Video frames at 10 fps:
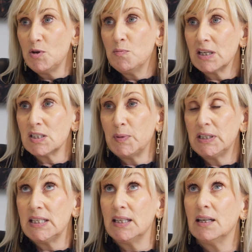You must be
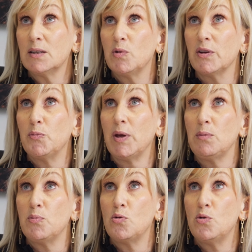dealing with
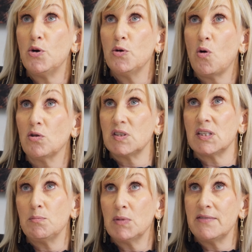people who on
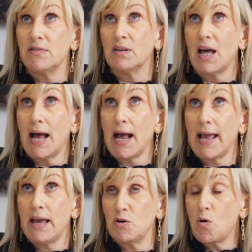some level
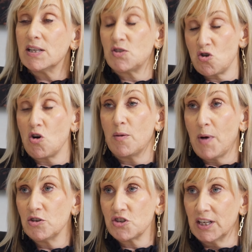had quite strong
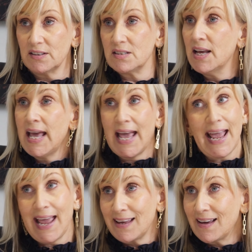emotions,
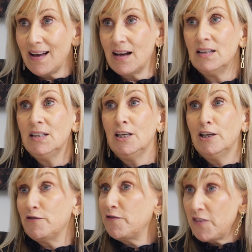anger,
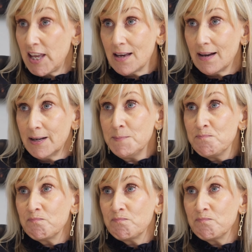fear.